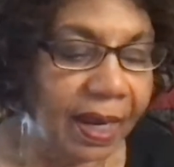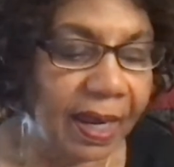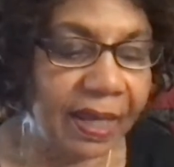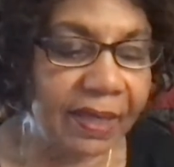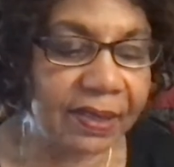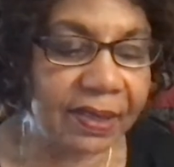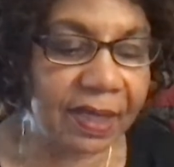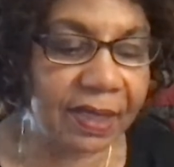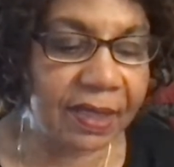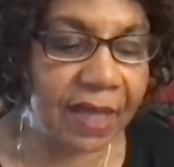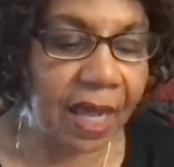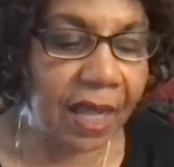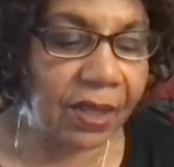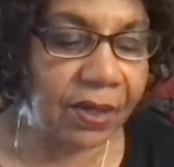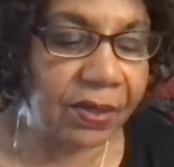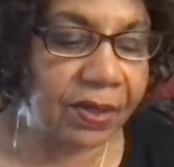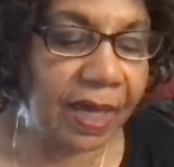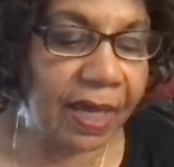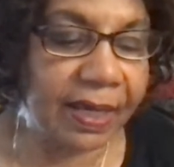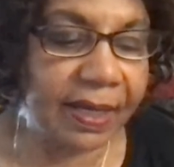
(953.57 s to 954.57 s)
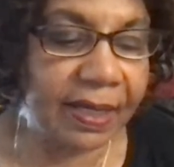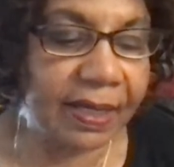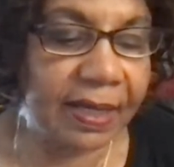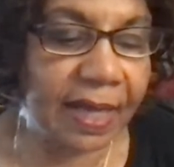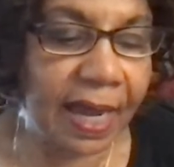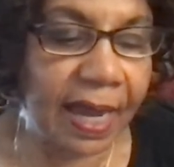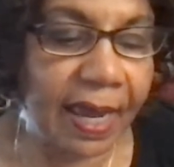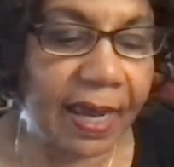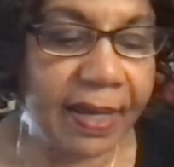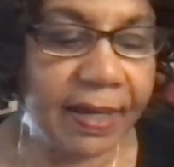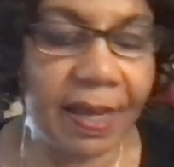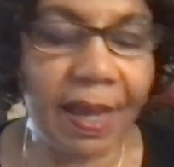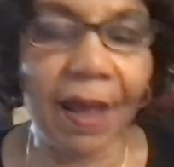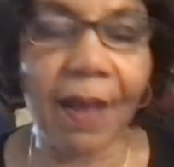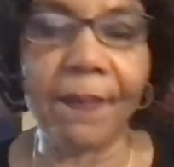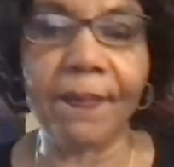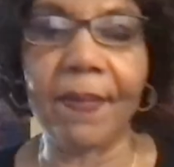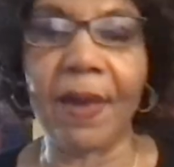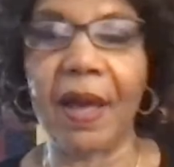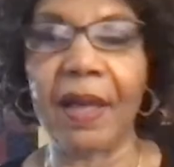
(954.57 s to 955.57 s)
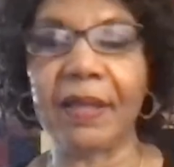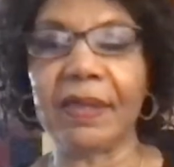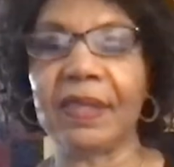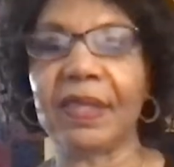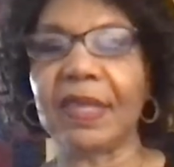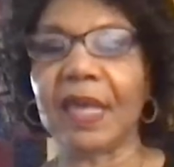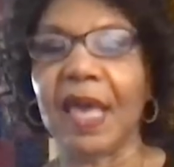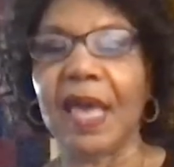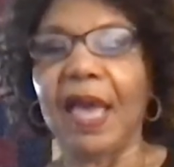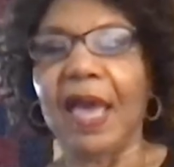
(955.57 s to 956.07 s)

It's $1.99 a month.